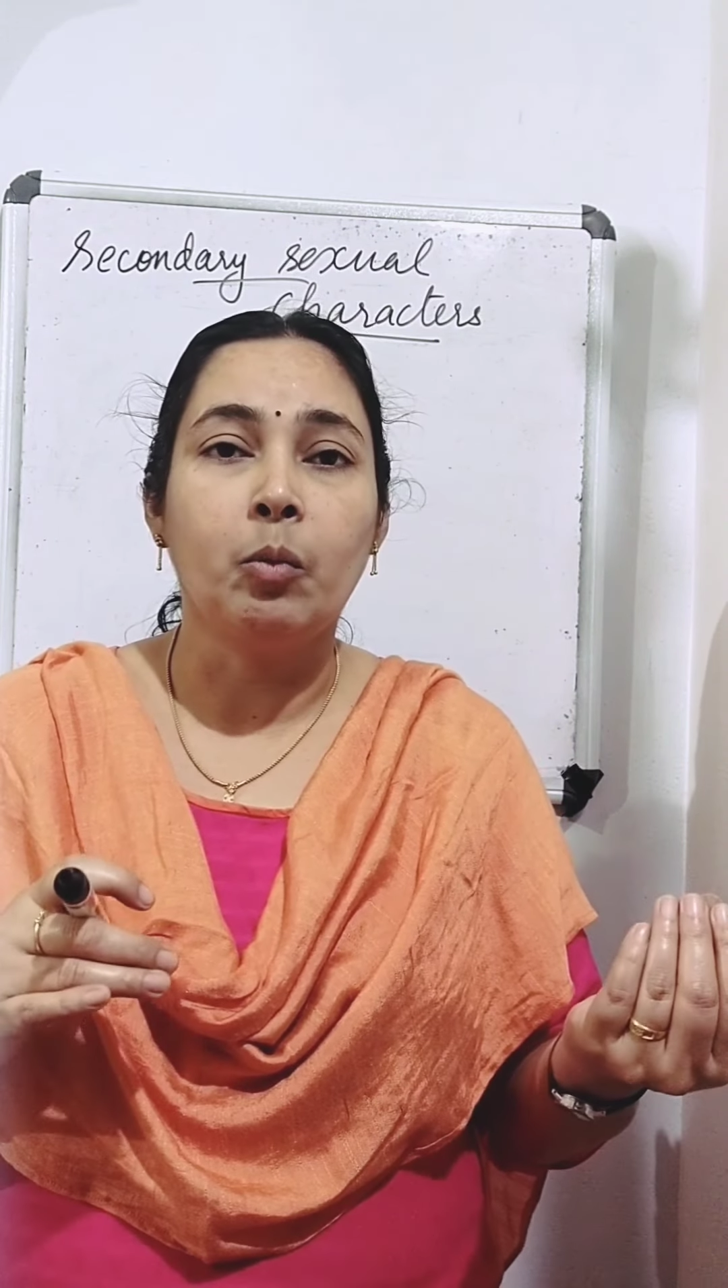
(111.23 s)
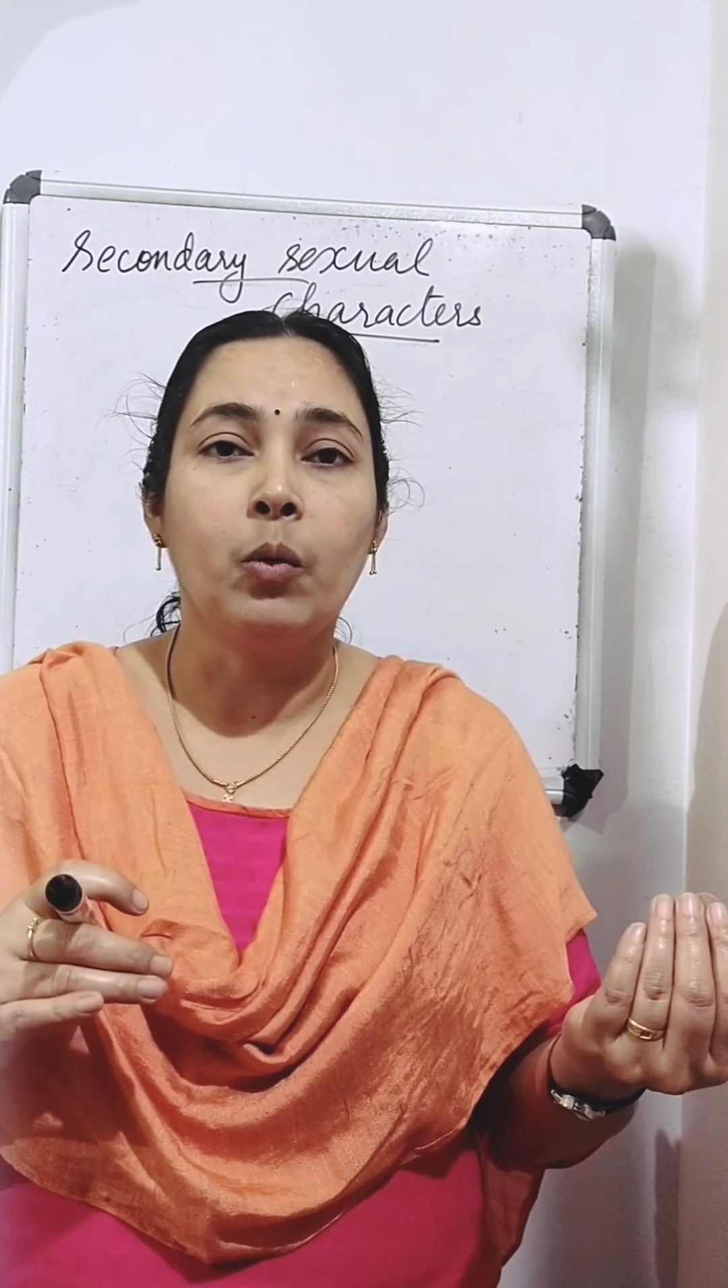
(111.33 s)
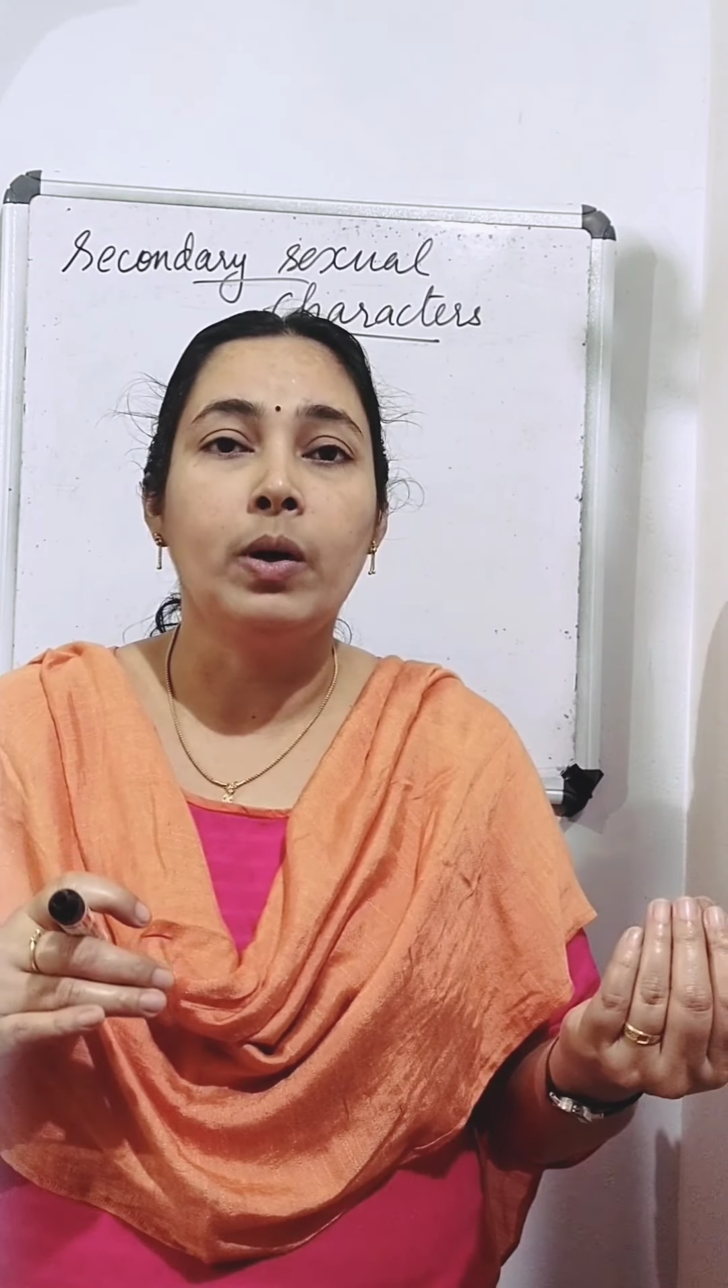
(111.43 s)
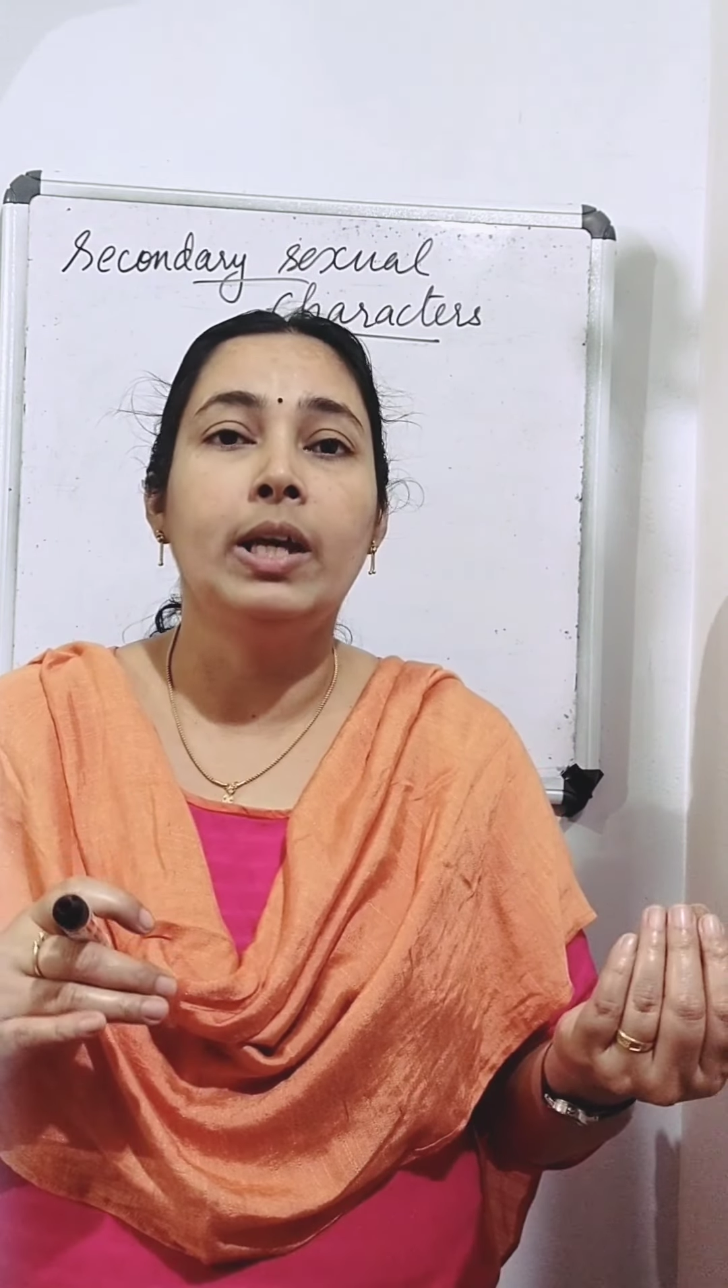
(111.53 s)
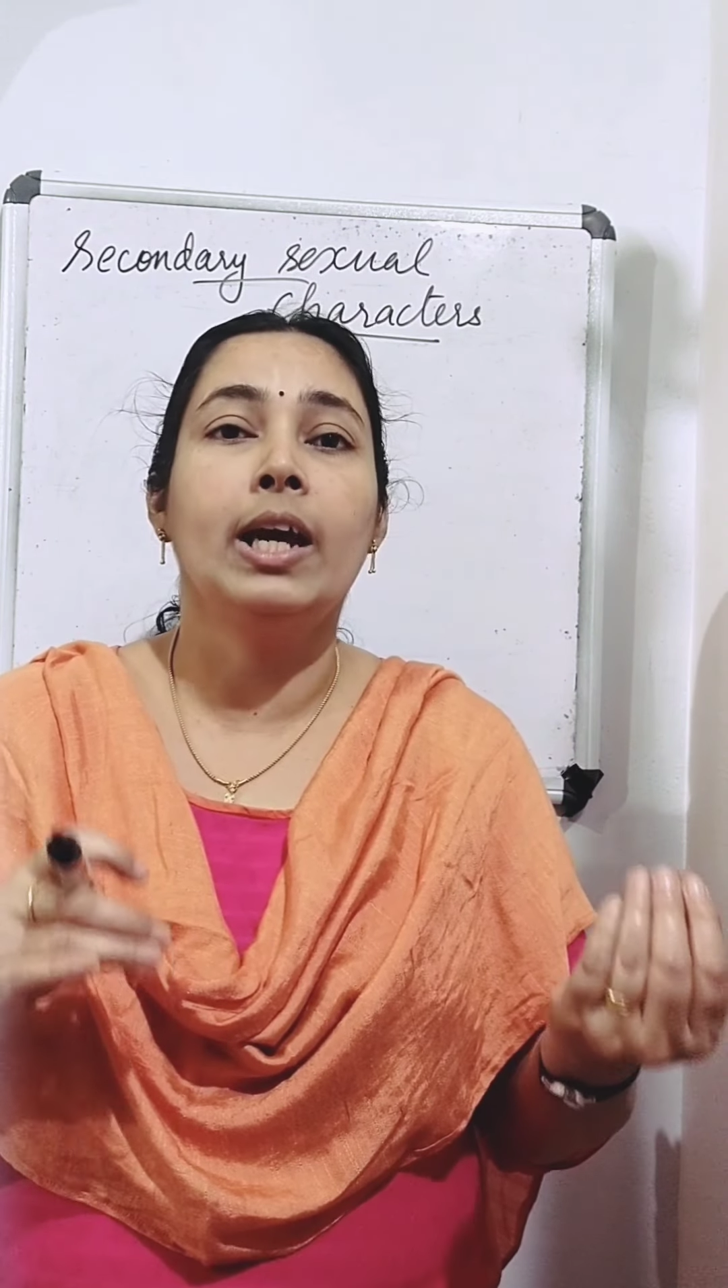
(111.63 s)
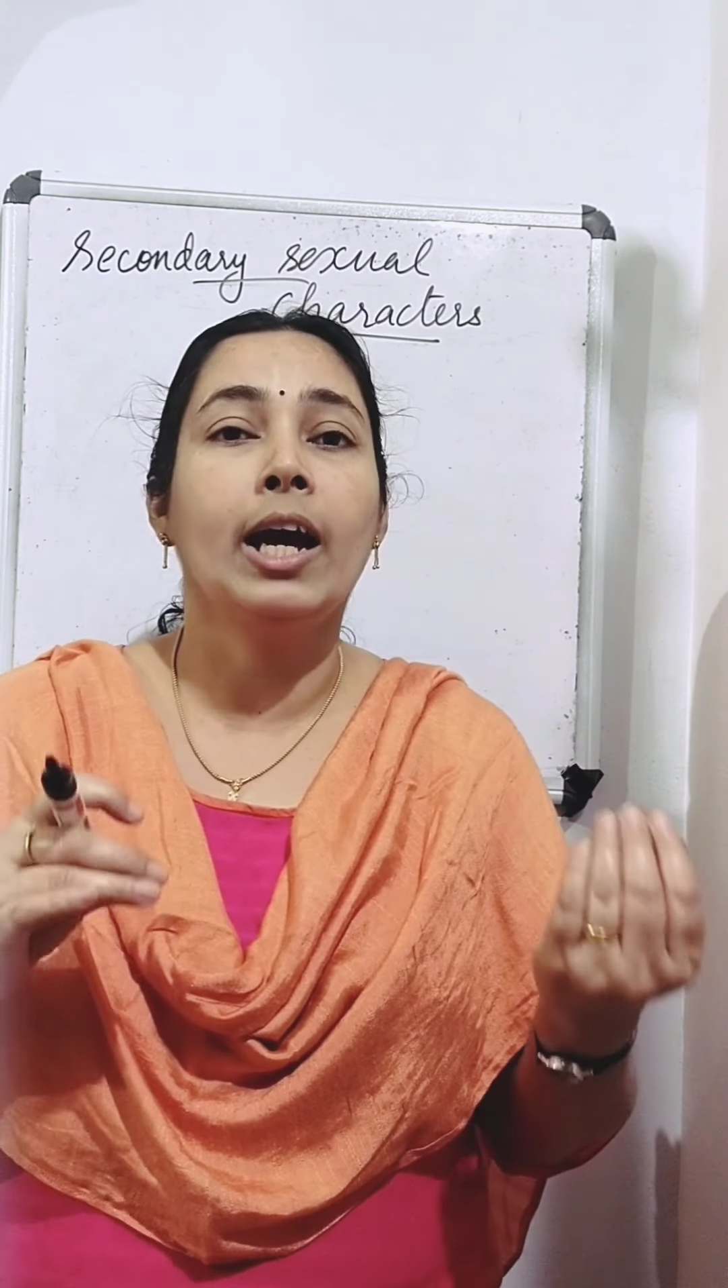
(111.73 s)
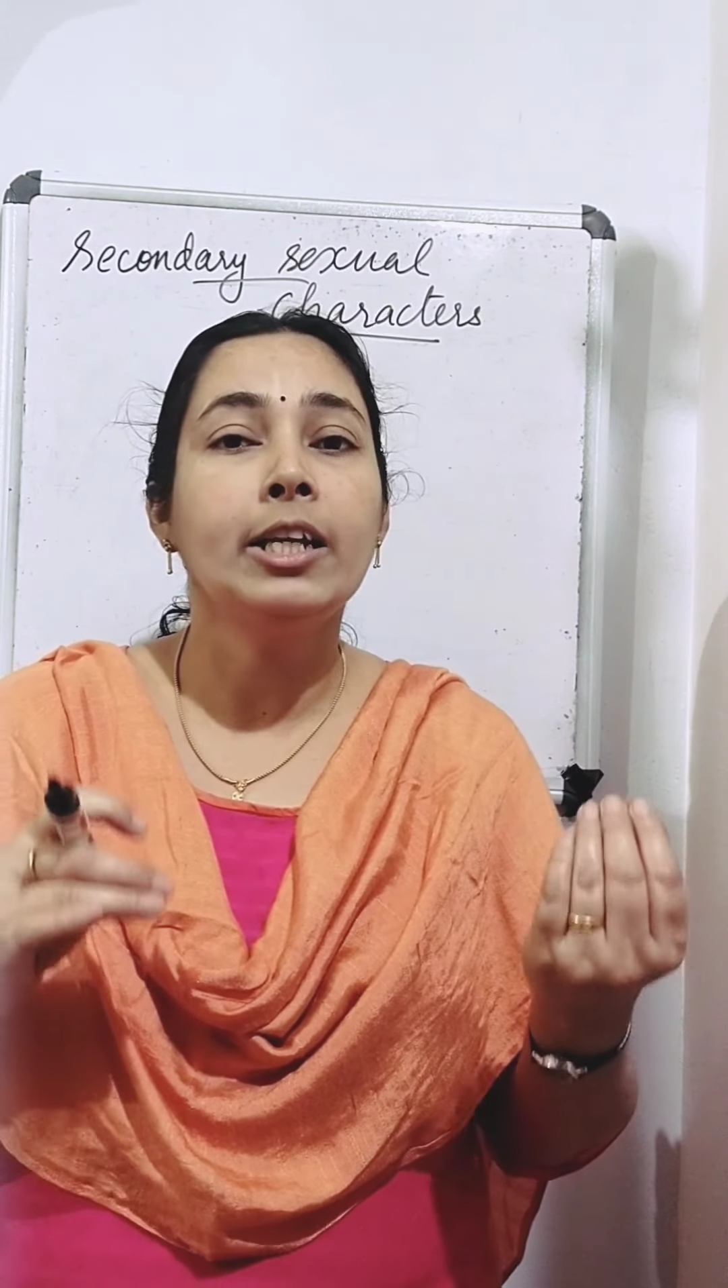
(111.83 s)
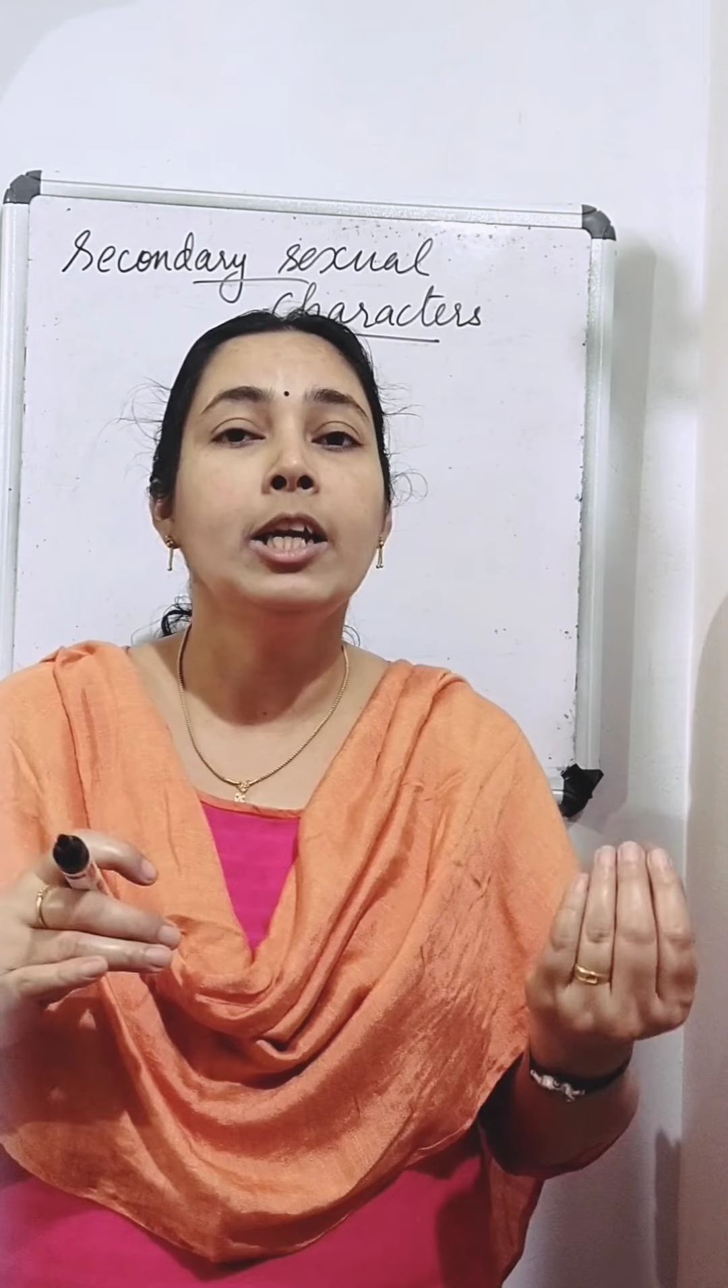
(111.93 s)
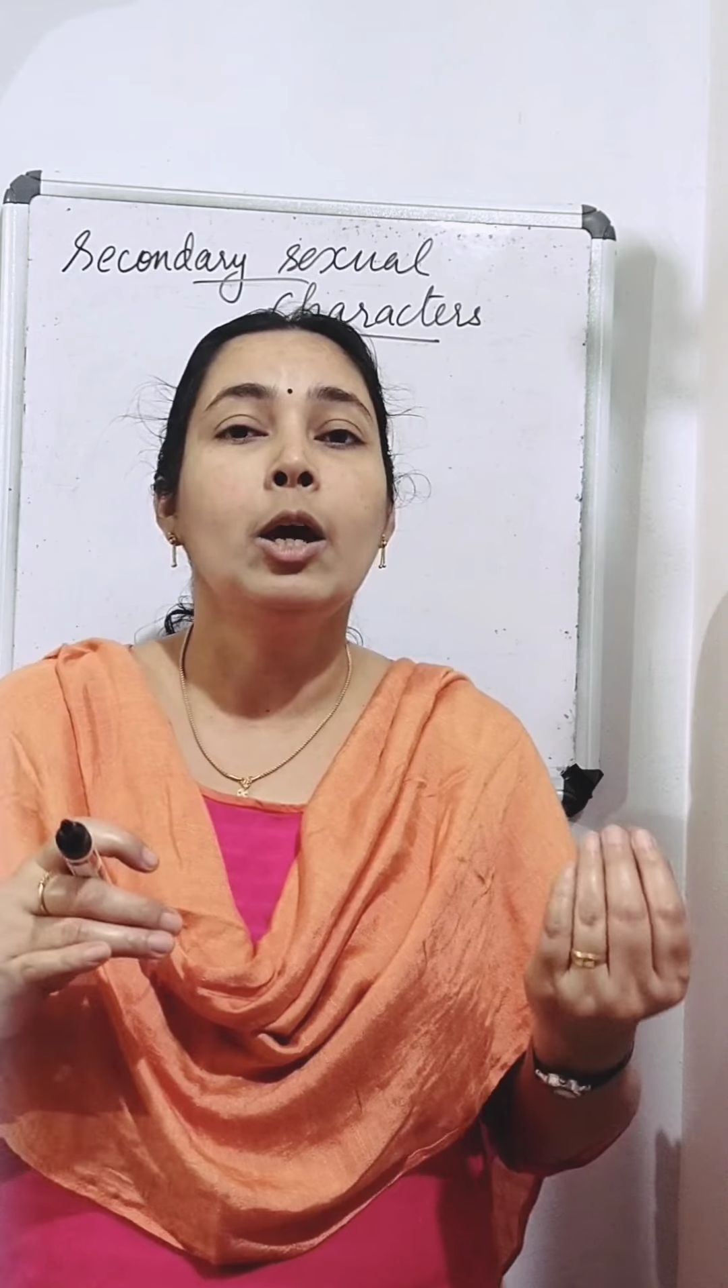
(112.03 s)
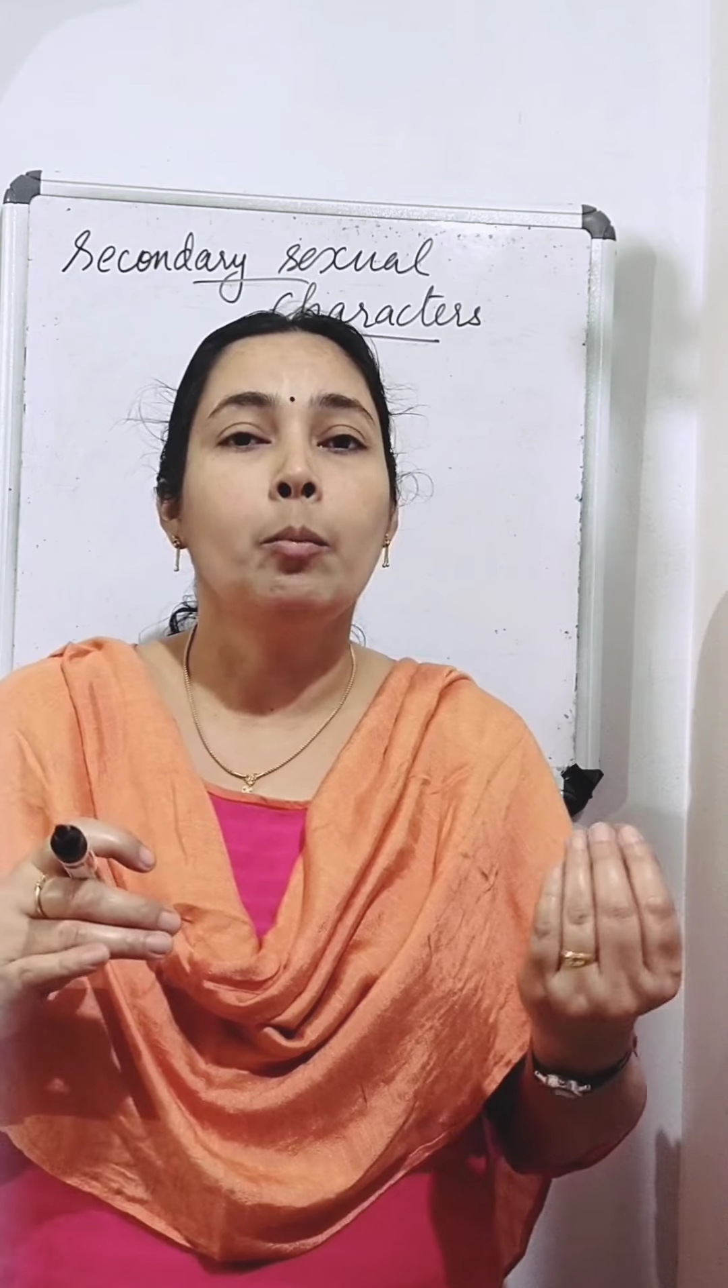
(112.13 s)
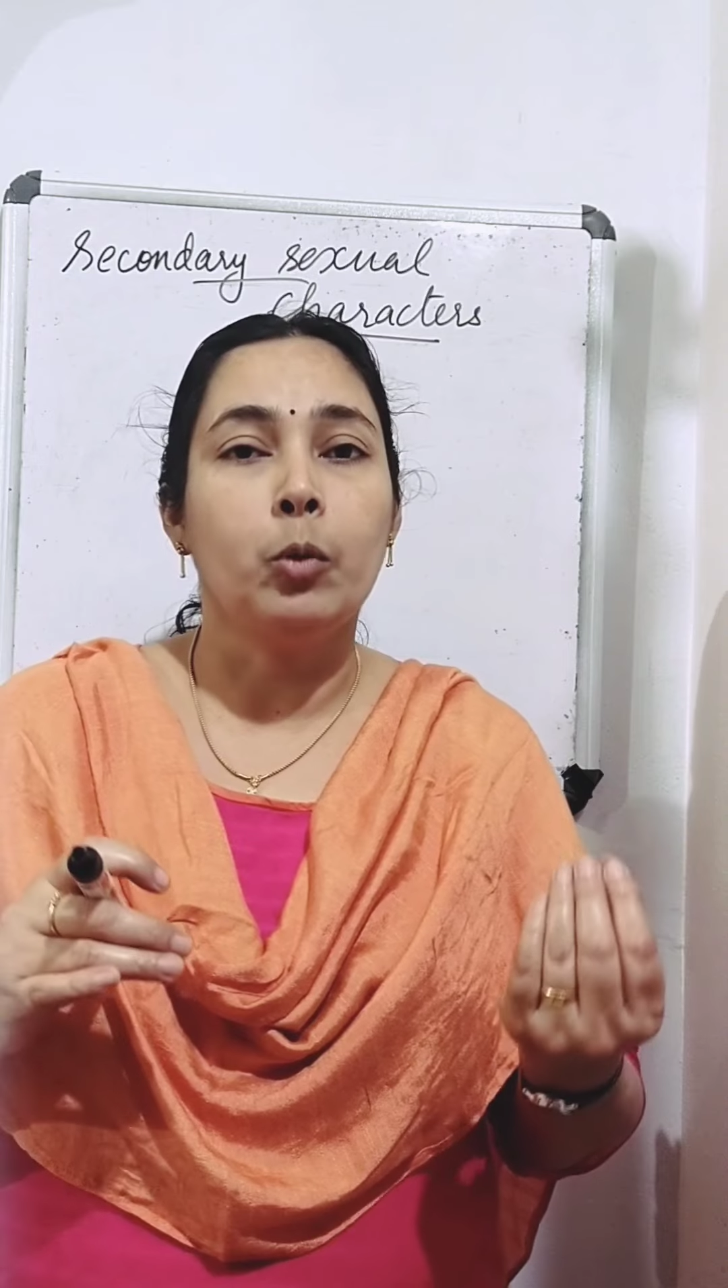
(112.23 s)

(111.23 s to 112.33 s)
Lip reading: body at